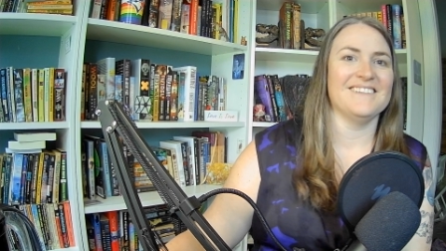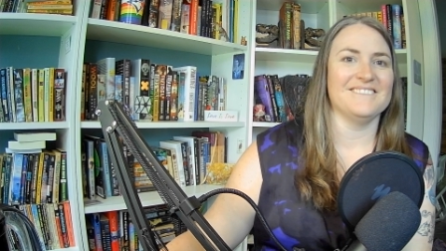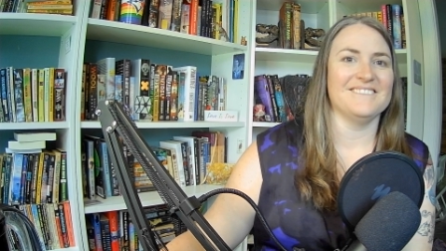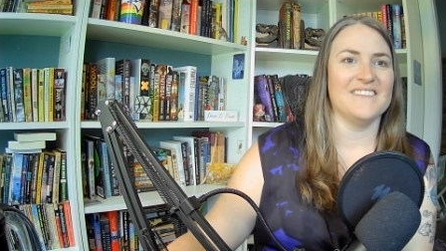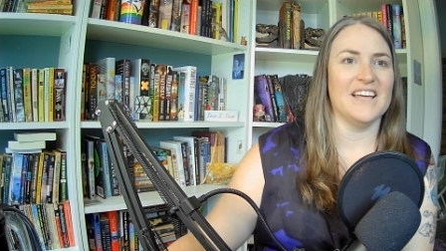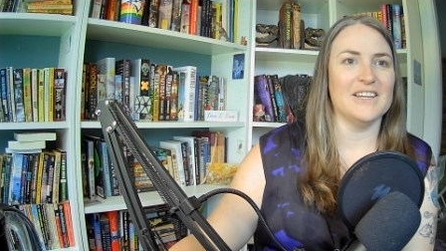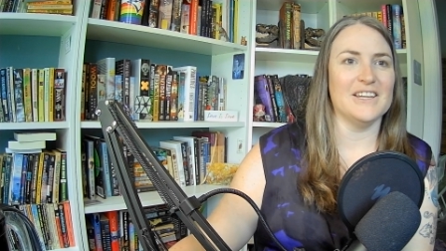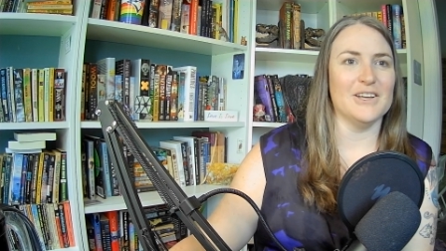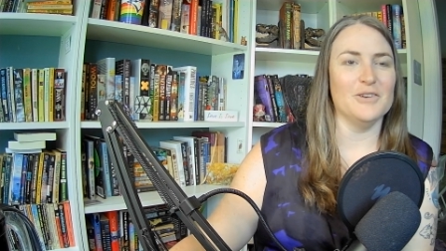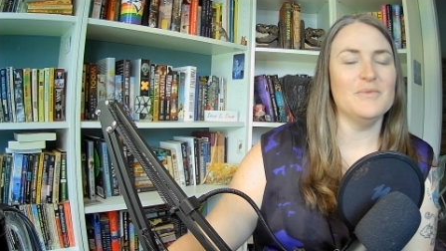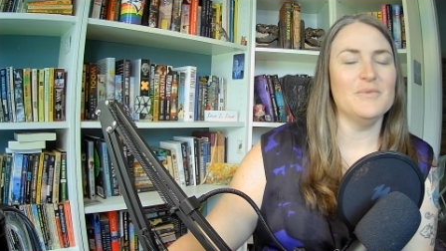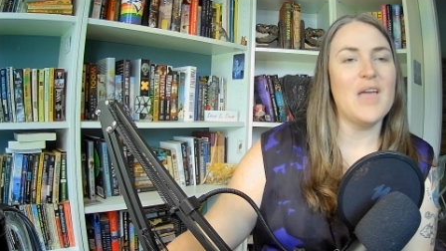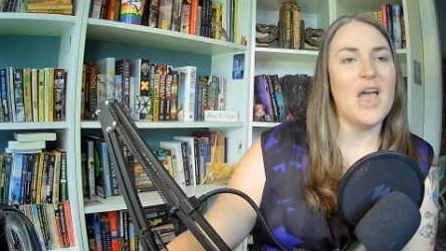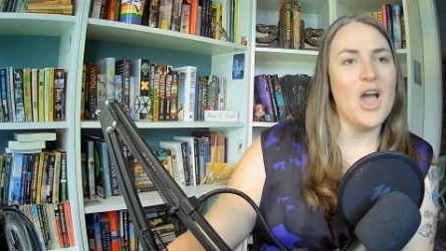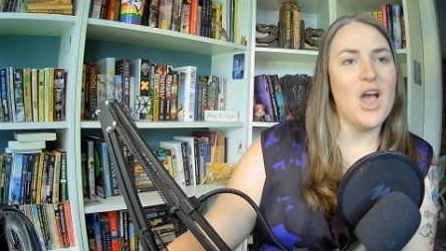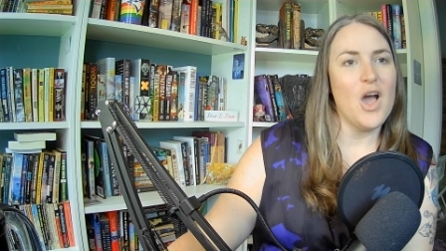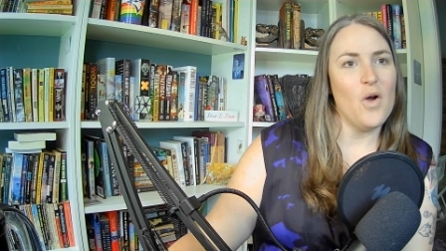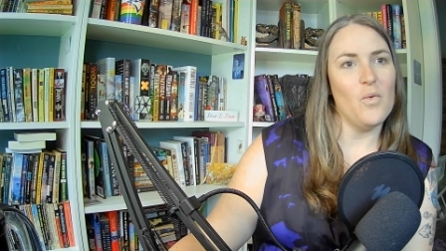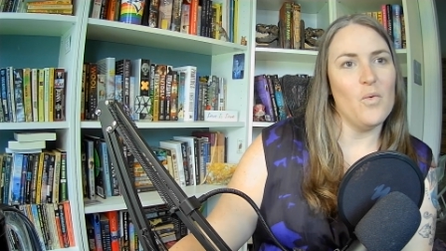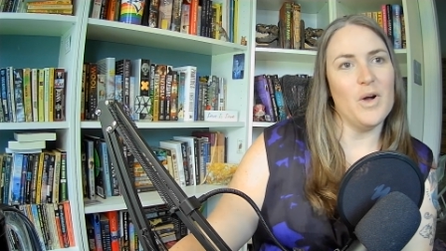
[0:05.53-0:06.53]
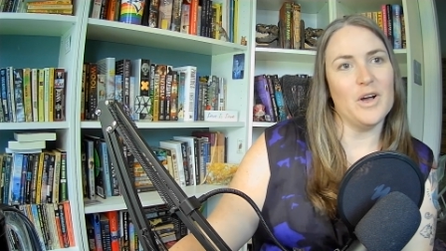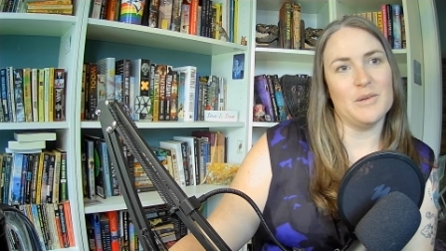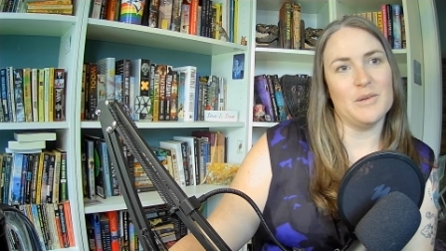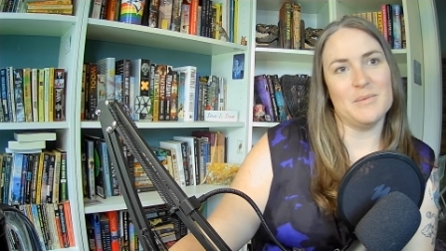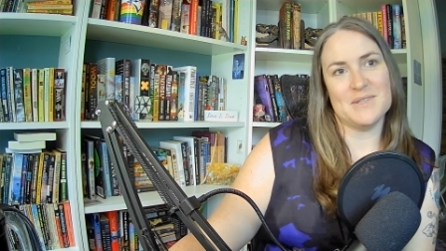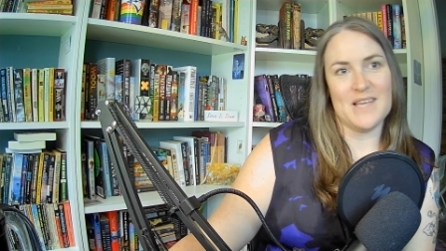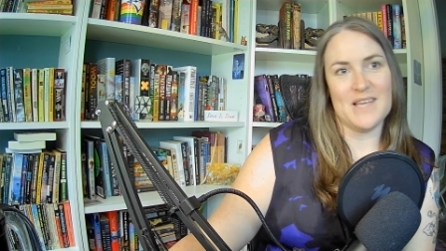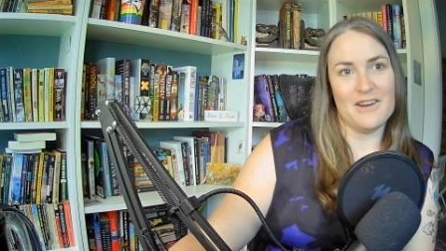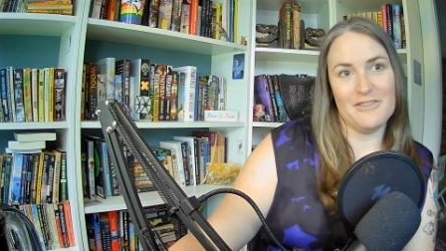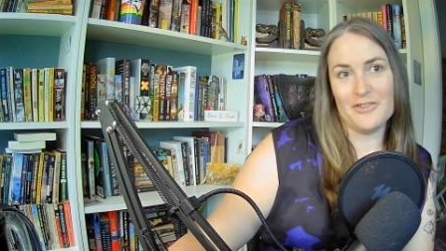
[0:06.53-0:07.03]
Hello, welcome to
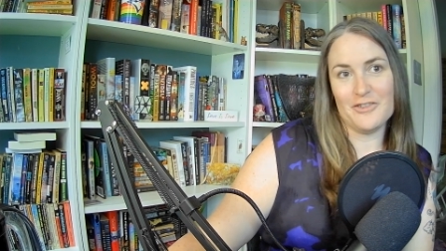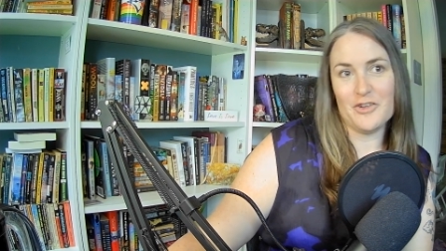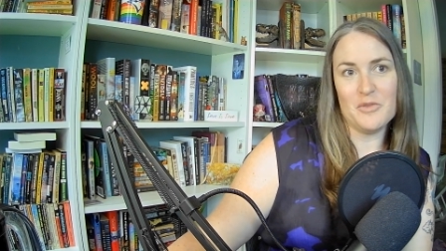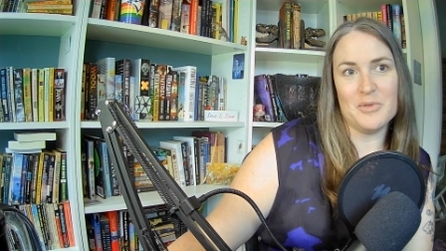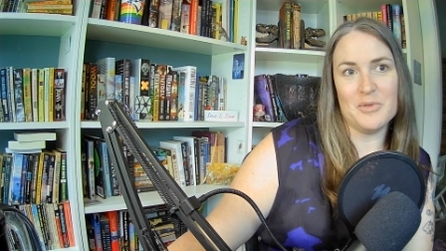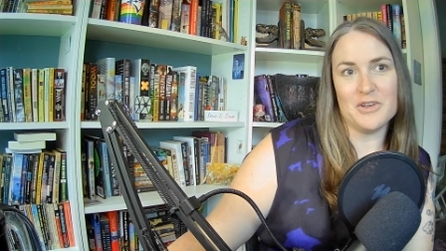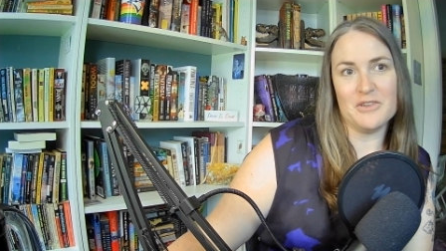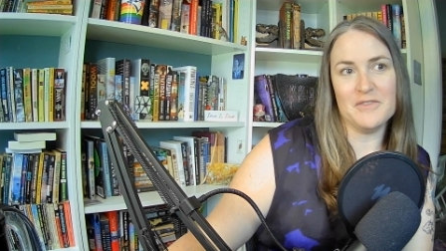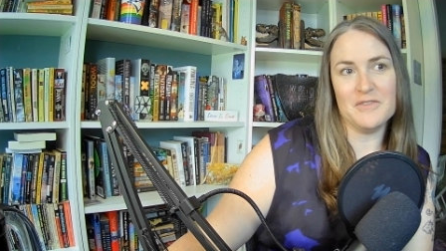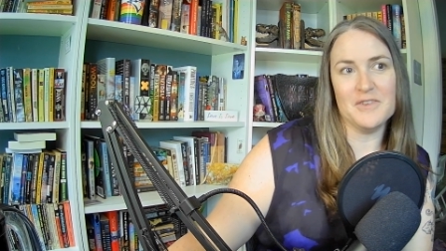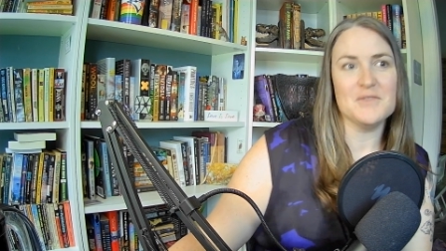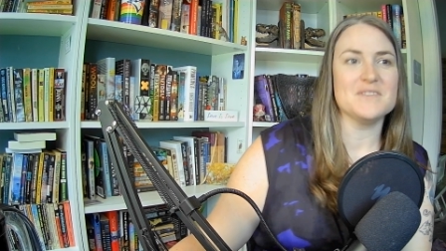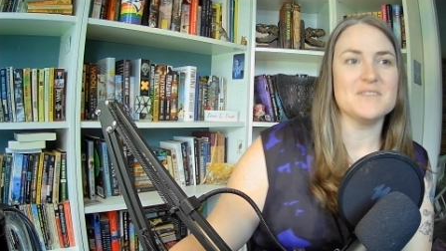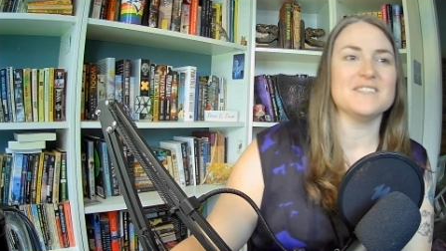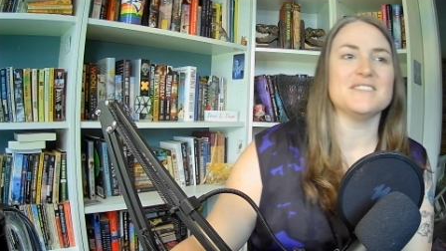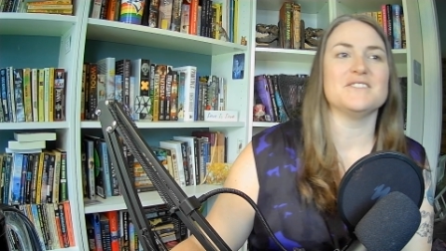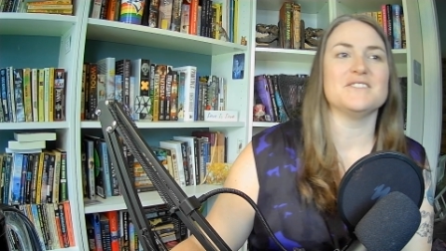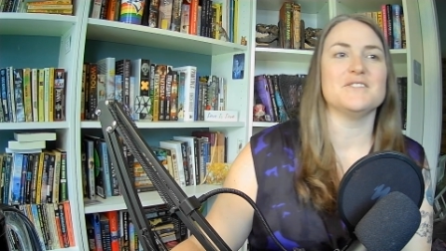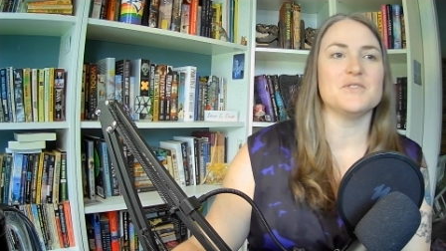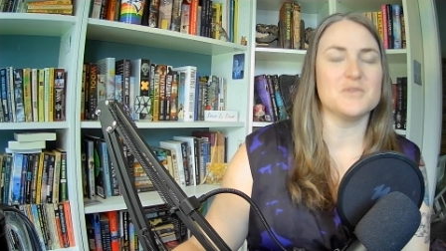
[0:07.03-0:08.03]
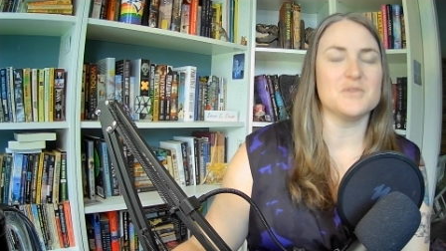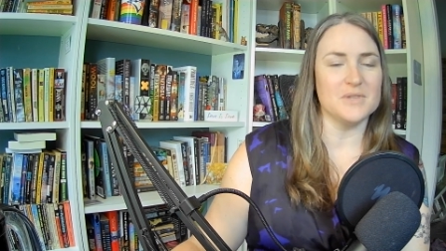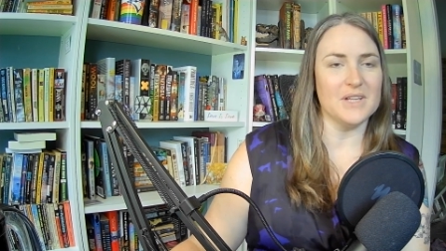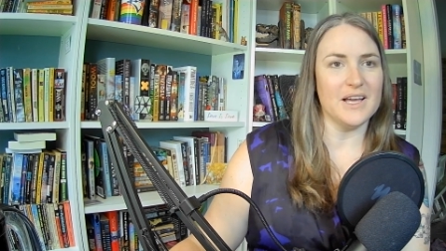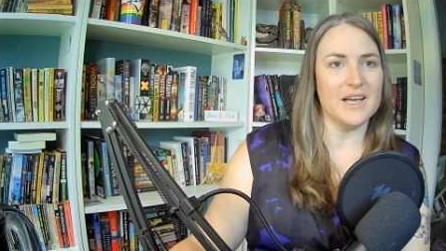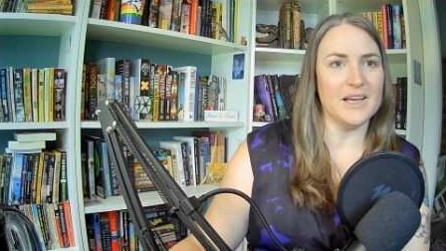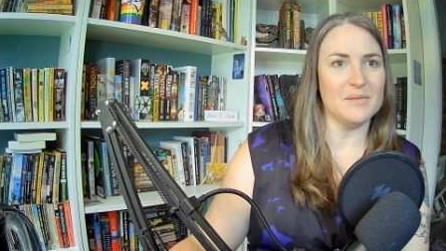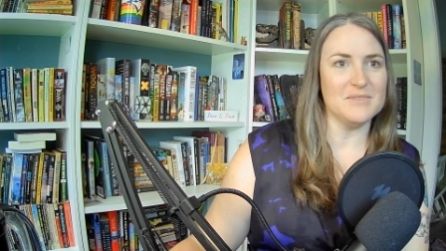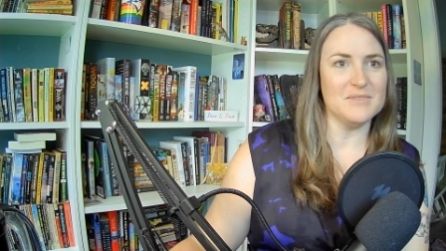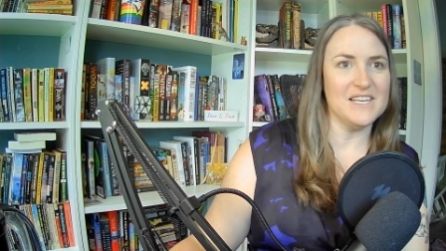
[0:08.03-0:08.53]
Sound and Fury Book Reviews. As usual, I
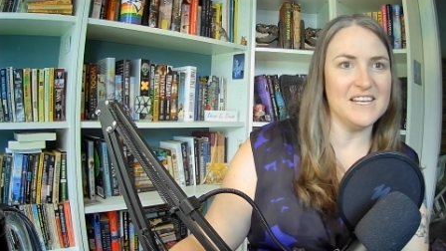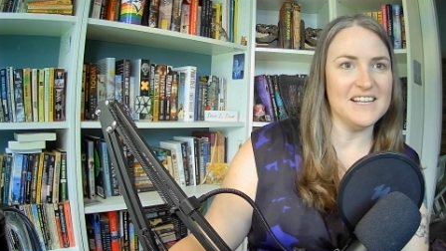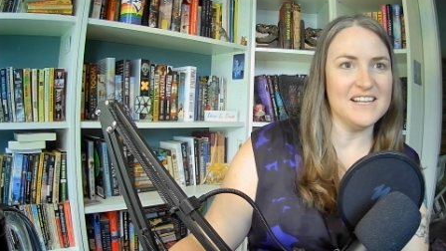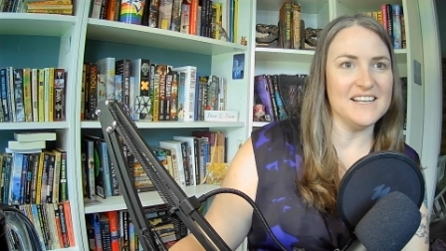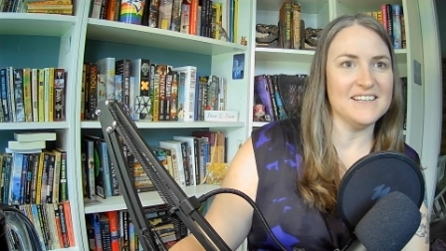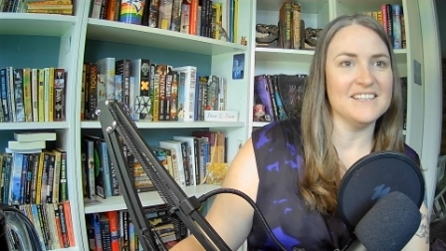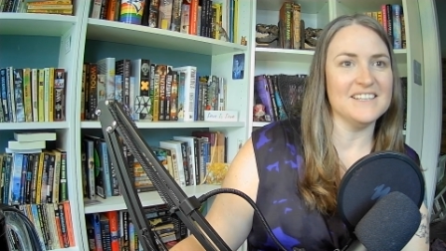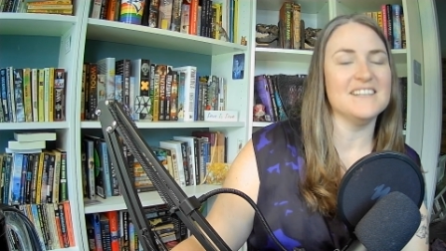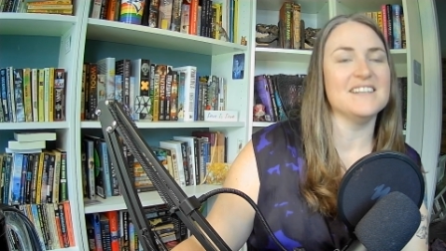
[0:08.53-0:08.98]
am Tina.